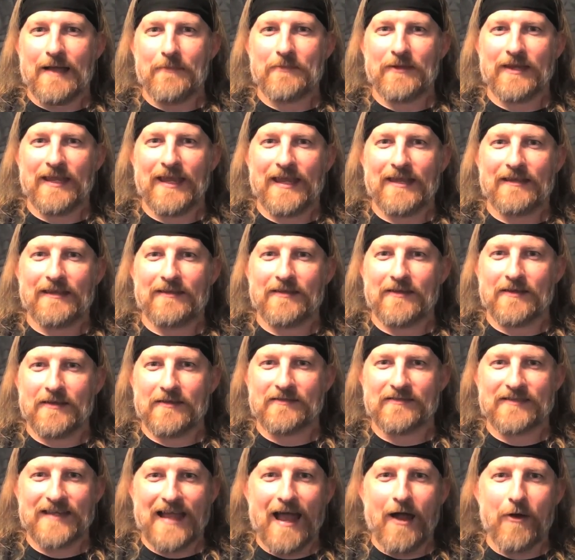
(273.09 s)
began to
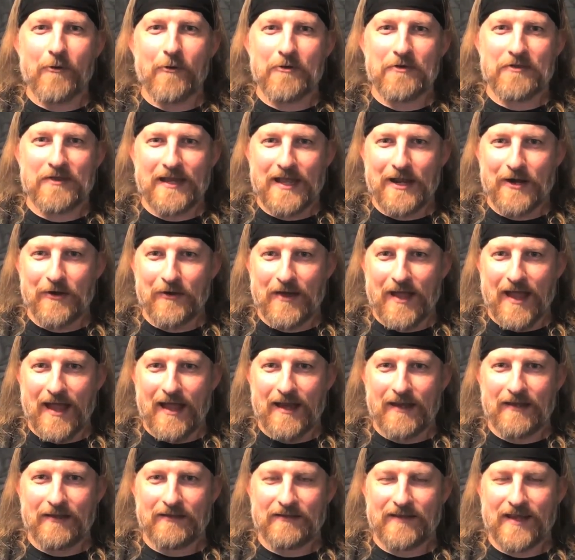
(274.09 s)
scour the
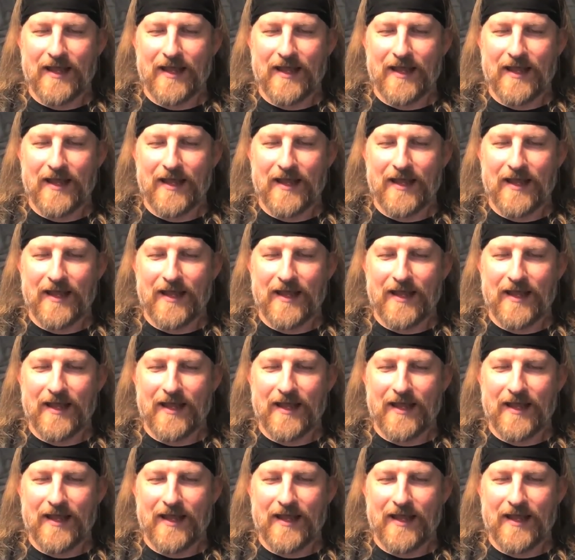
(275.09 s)
internet